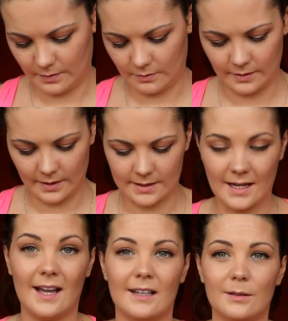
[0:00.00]
put it on this
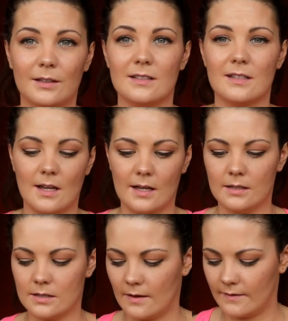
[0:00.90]
hand because this hand
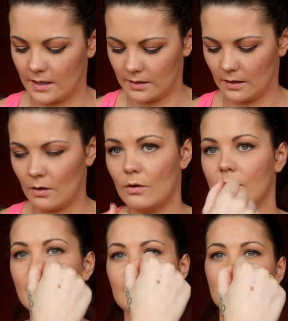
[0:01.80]
doesn't have anything
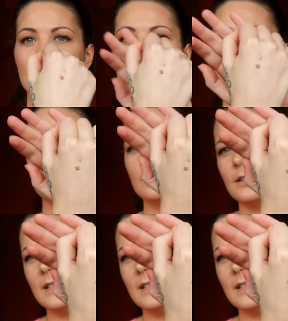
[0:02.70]
on it. That's what it